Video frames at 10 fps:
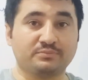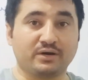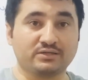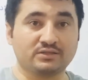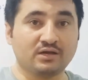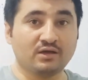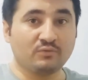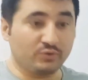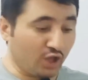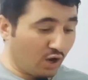box
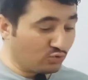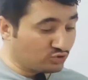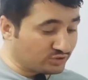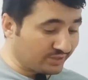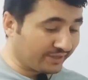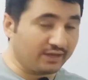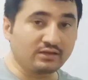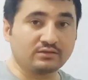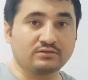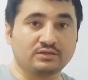without
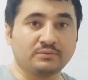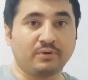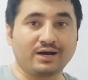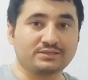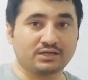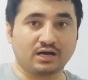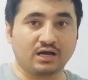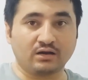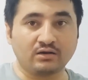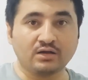checking the box
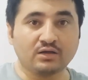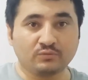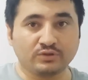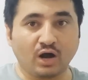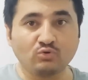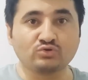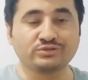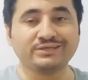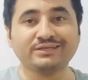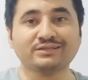or without
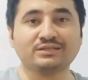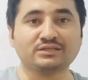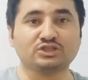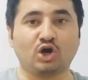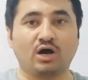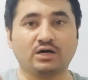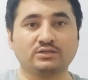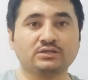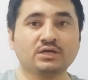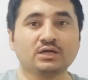seeing the charge.
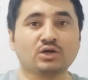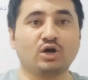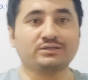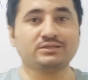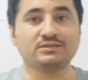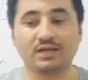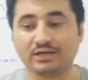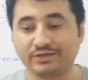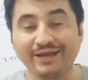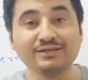Gauss's law
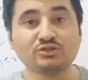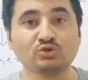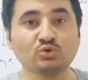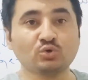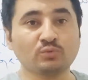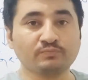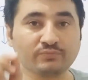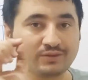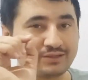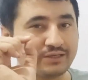tells you
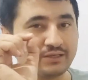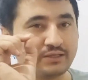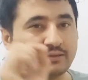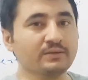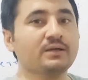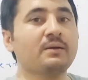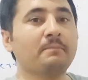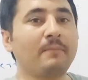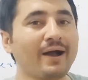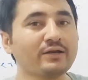the
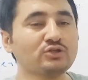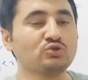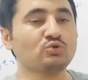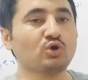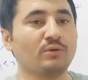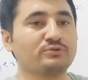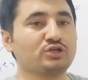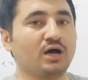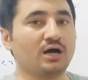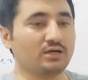magnitude of
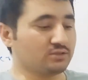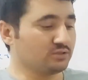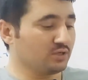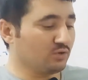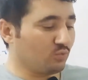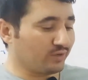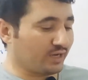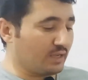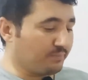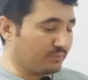charge, what
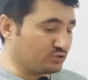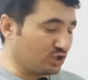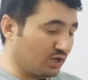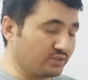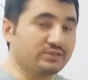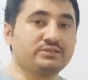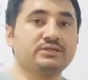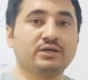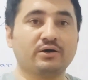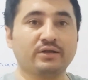type of charge is
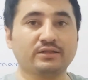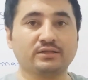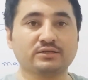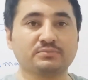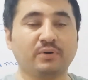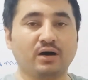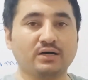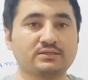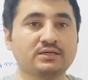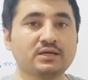here in this box,